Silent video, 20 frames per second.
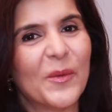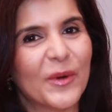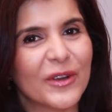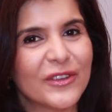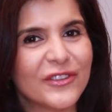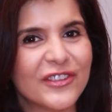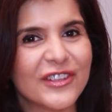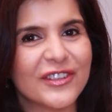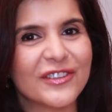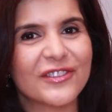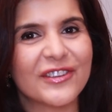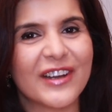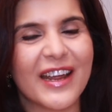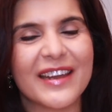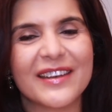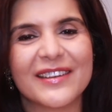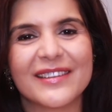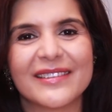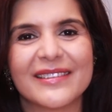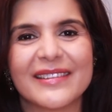what she's
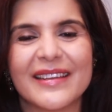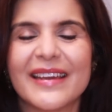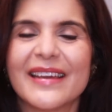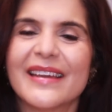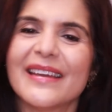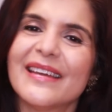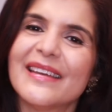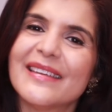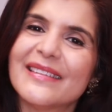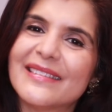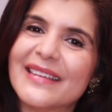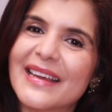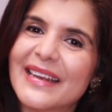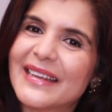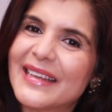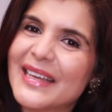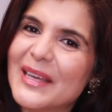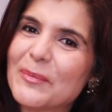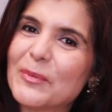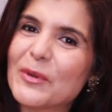trying to say is
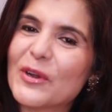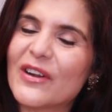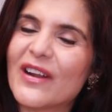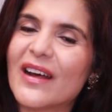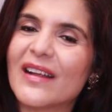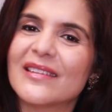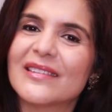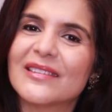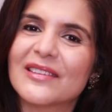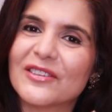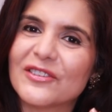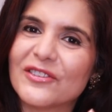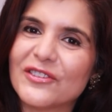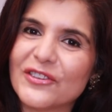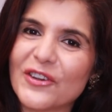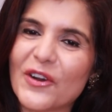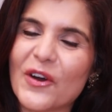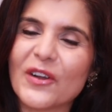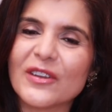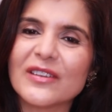that keep your answer
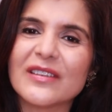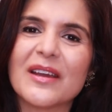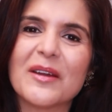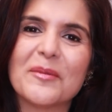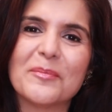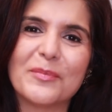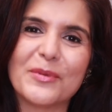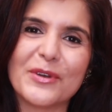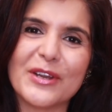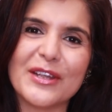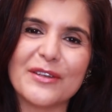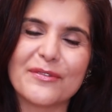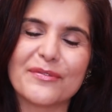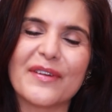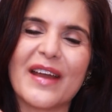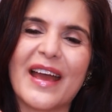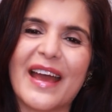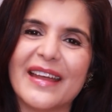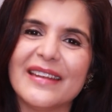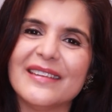short,
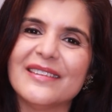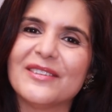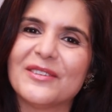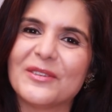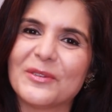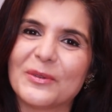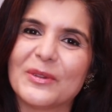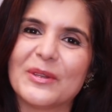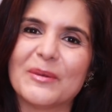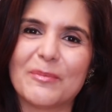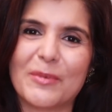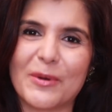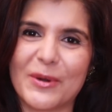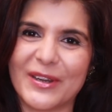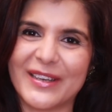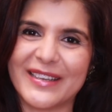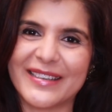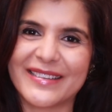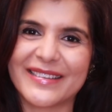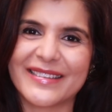brief, and to the
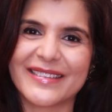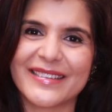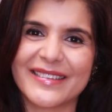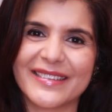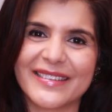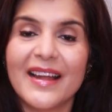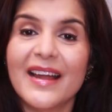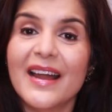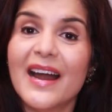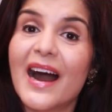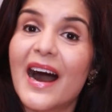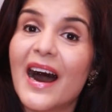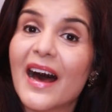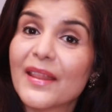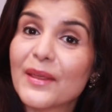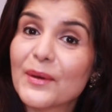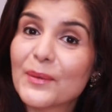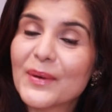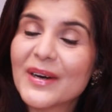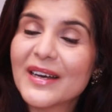point.
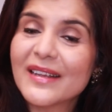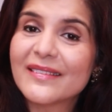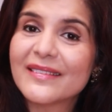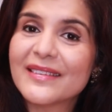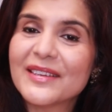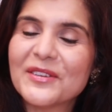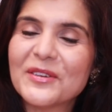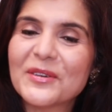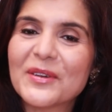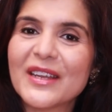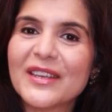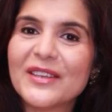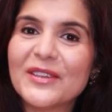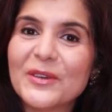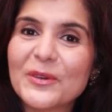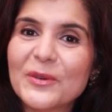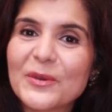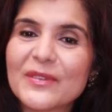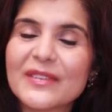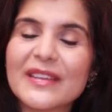Other words that you can
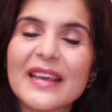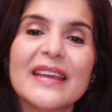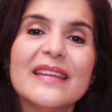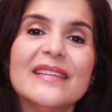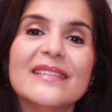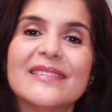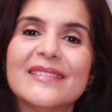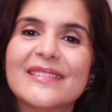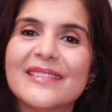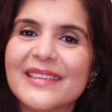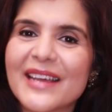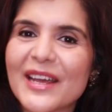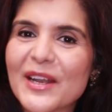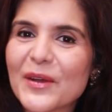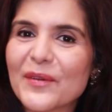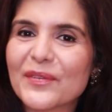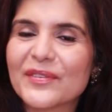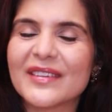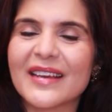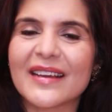use instead
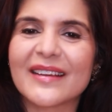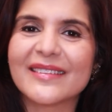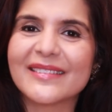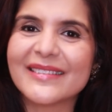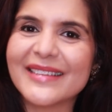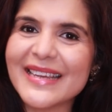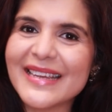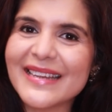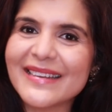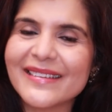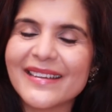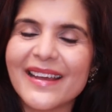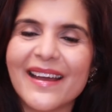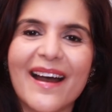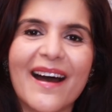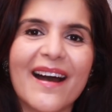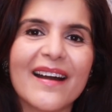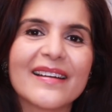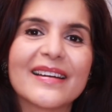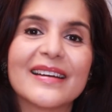of succinct
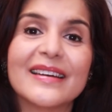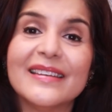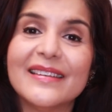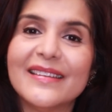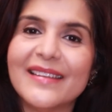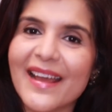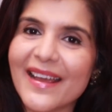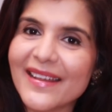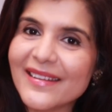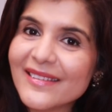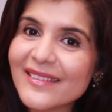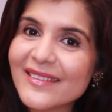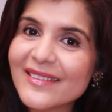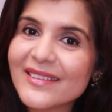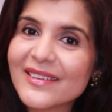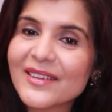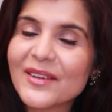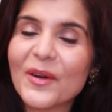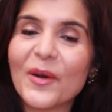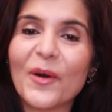are
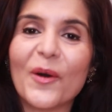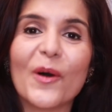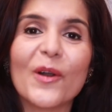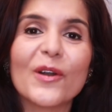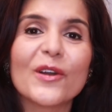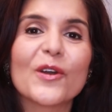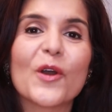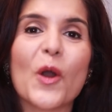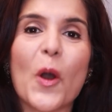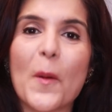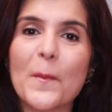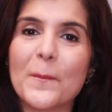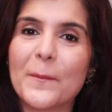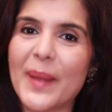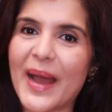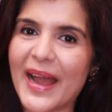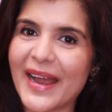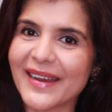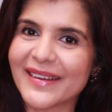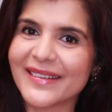condensed or
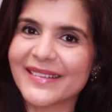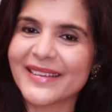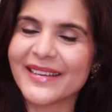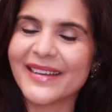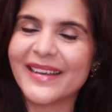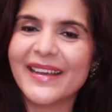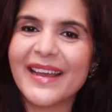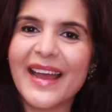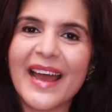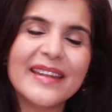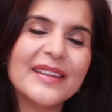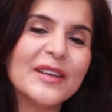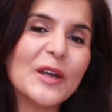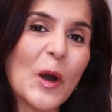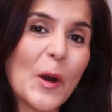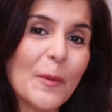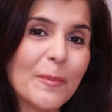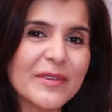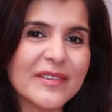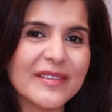compact. And the
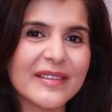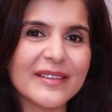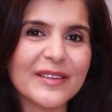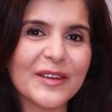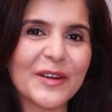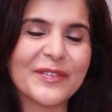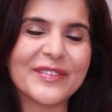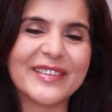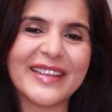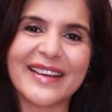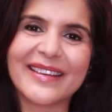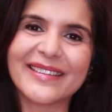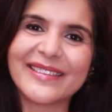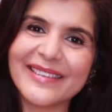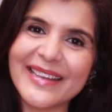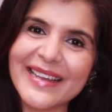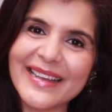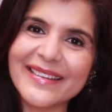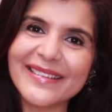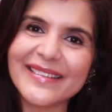opposite of
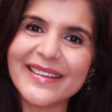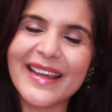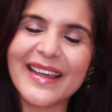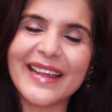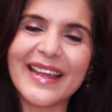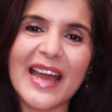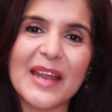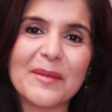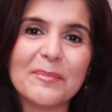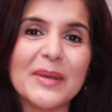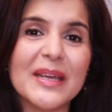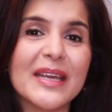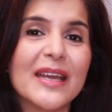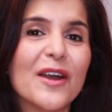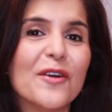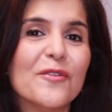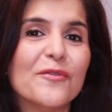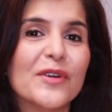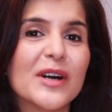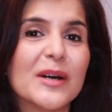succinct can
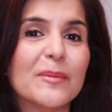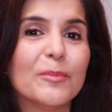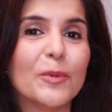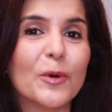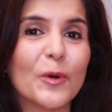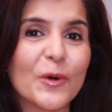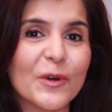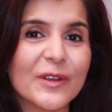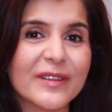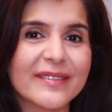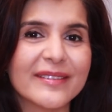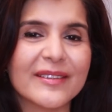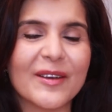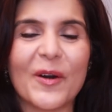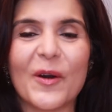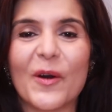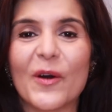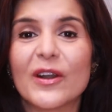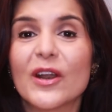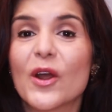be verbose
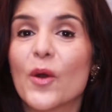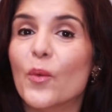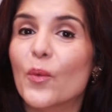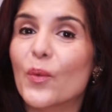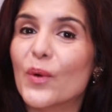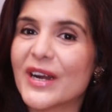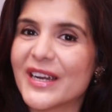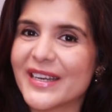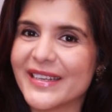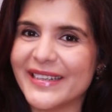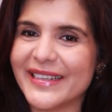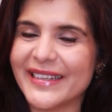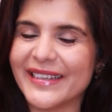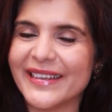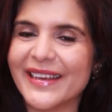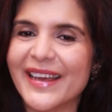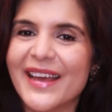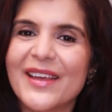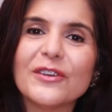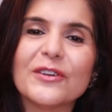or
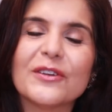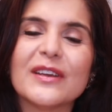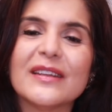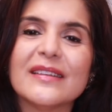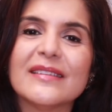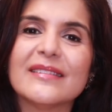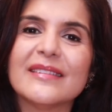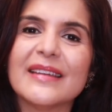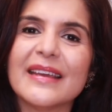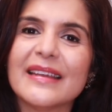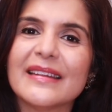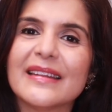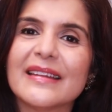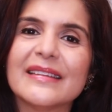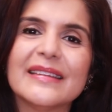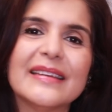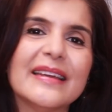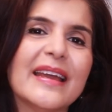wordy. You can say that